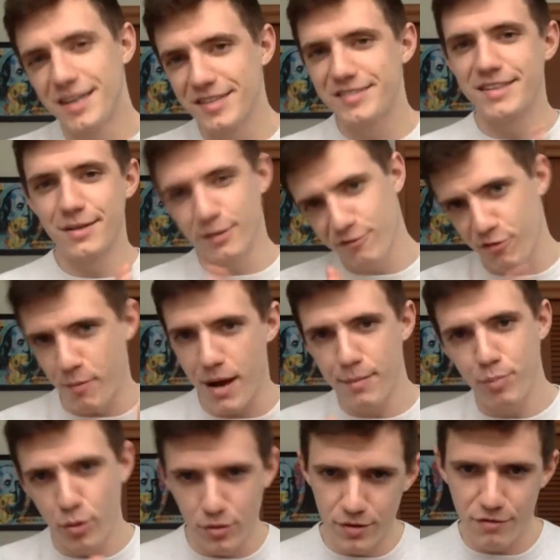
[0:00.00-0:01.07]
stealing from my
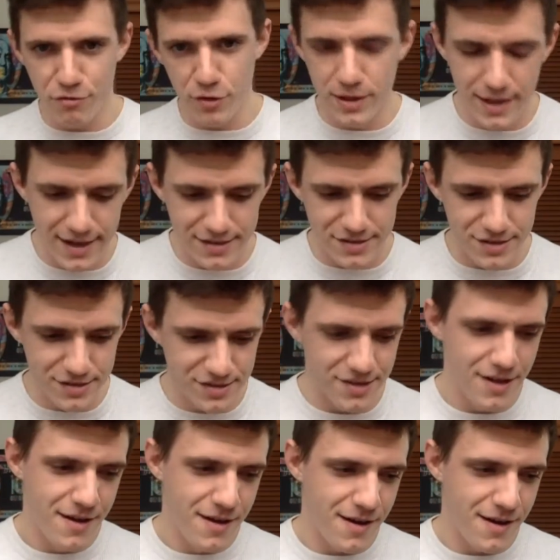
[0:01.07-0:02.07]
pool of freelancers.